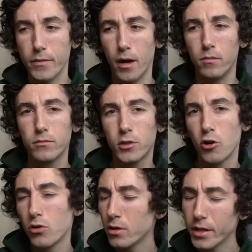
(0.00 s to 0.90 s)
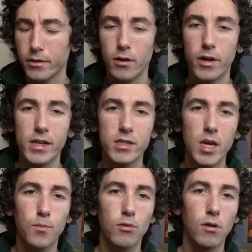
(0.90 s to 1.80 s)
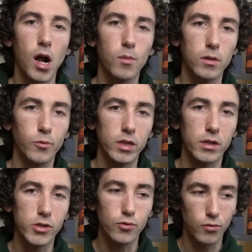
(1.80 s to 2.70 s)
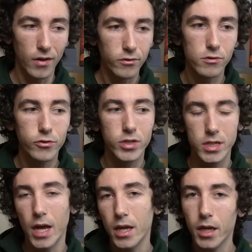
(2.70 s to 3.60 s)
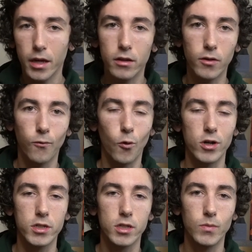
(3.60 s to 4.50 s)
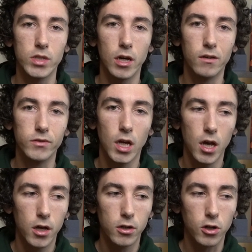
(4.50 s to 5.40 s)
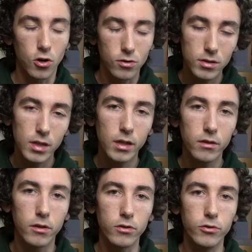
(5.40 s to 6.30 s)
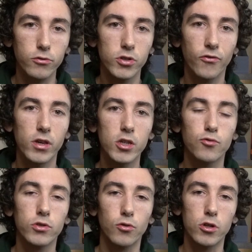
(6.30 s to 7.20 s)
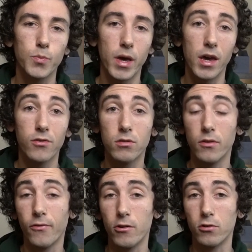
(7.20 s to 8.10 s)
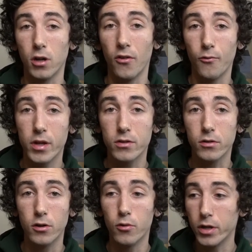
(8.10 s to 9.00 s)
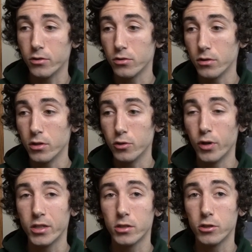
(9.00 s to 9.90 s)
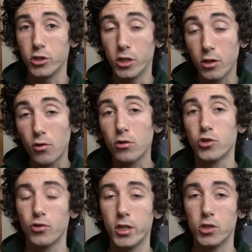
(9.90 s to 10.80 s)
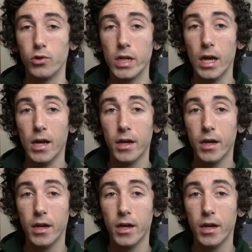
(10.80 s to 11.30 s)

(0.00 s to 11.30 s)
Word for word: Now, Currently, there is a problem with this revenue staying in the forests themselves. Currently, the use fees resorts pay to the federal government go into the US general treasury.